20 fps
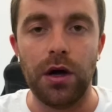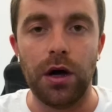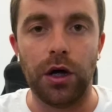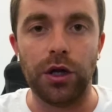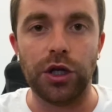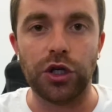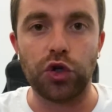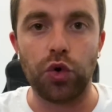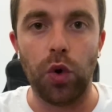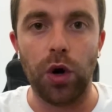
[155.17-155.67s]

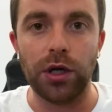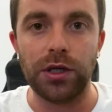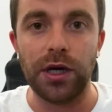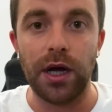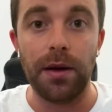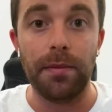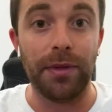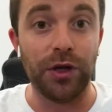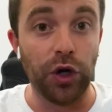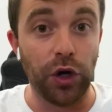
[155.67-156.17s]
on the squad,
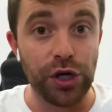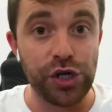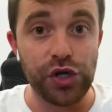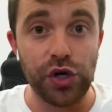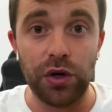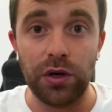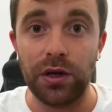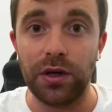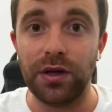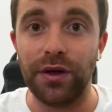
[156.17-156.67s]
but
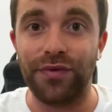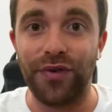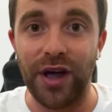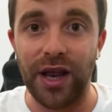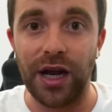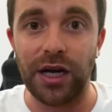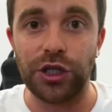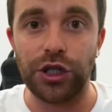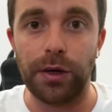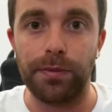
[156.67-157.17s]
also the
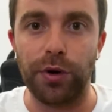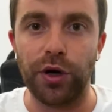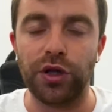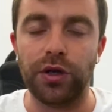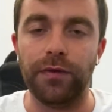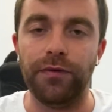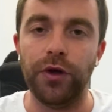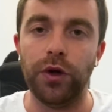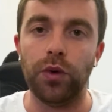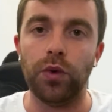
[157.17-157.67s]
financial
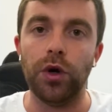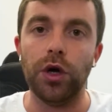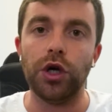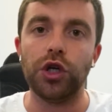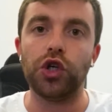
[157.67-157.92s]
point of view,